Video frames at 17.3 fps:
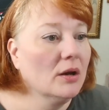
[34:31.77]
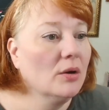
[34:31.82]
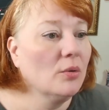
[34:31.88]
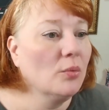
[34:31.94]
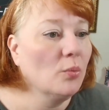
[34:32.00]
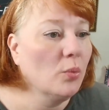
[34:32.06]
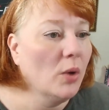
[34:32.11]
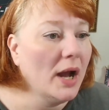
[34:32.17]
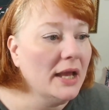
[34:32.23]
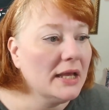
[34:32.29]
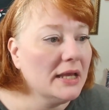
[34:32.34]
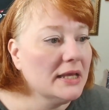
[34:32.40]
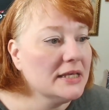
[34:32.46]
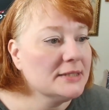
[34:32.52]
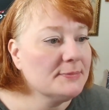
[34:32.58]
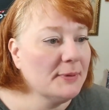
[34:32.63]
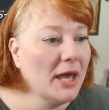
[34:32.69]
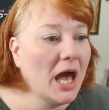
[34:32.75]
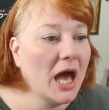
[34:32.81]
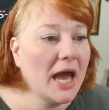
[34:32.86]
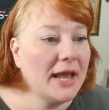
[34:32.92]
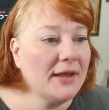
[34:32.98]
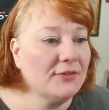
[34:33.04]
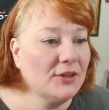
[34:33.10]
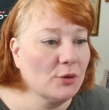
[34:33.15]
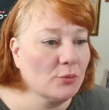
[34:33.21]
What is
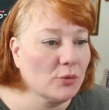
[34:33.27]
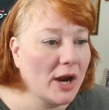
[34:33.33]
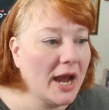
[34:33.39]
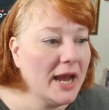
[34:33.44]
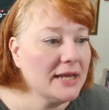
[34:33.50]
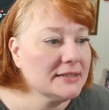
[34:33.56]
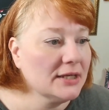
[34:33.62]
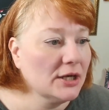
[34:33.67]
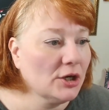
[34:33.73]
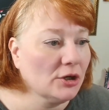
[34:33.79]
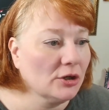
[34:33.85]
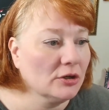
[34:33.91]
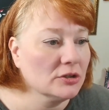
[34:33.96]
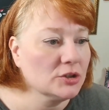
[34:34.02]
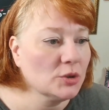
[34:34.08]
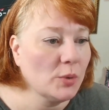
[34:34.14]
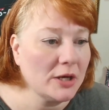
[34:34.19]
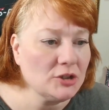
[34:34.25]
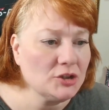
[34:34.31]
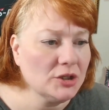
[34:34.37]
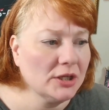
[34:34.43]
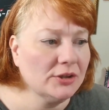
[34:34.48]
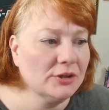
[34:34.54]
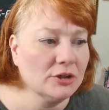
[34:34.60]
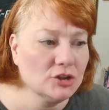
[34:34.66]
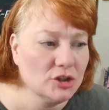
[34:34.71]
behind the rise in girls
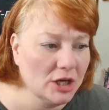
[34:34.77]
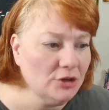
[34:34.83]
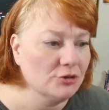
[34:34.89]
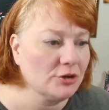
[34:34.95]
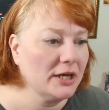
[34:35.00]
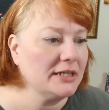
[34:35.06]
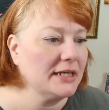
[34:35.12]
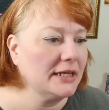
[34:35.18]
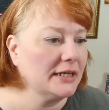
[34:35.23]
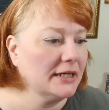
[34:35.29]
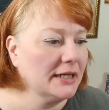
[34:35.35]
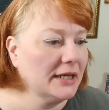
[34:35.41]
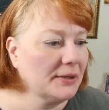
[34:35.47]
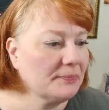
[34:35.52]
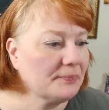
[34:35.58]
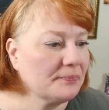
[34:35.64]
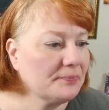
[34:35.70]
questioning their gender identity?